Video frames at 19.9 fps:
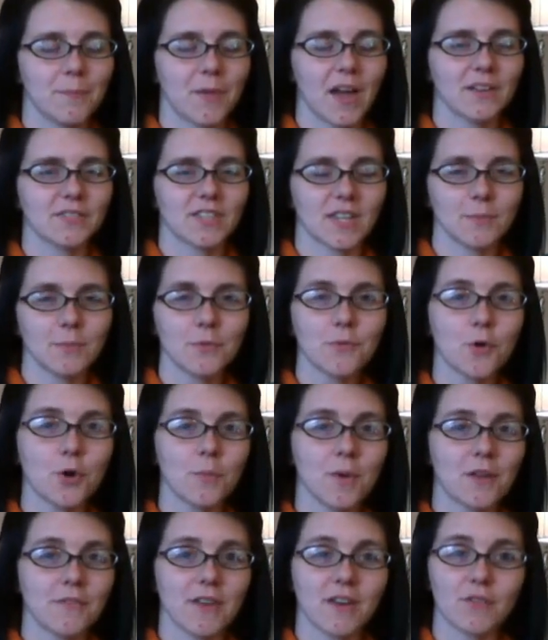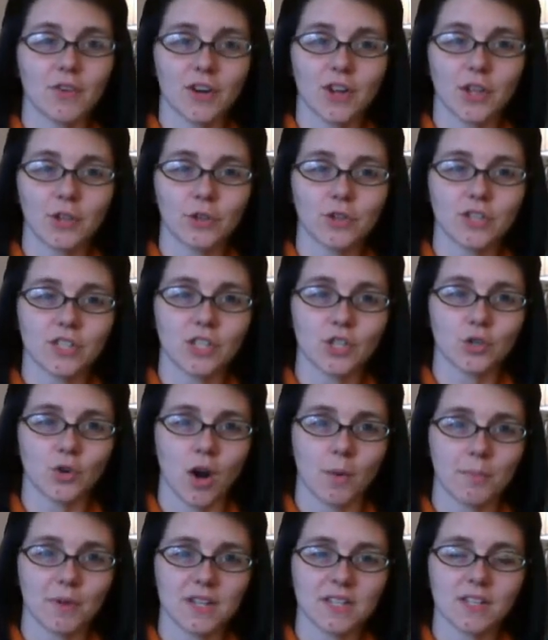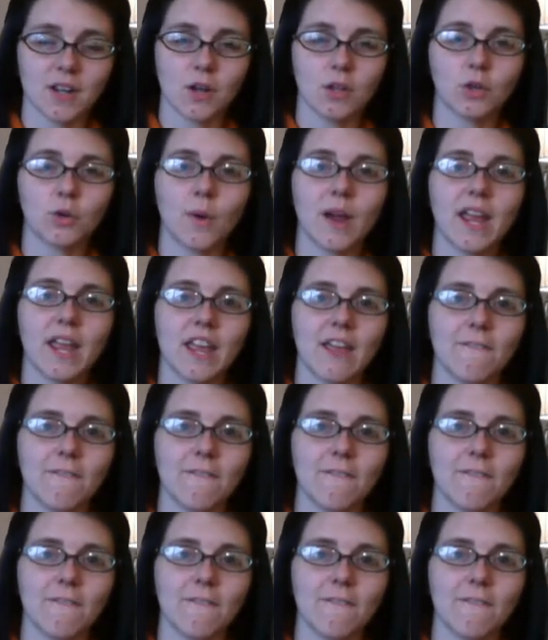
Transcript: I've said before, my favorite color is the Tropics colorway.